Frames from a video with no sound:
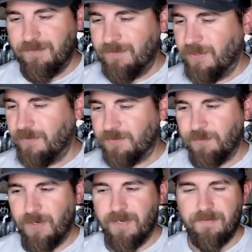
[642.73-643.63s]
No, it's
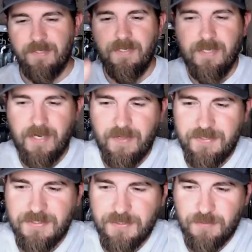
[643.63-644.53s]
white.
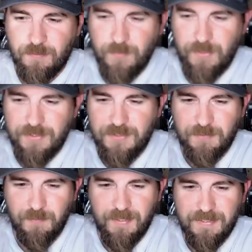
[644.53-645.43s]
This is a really sweet...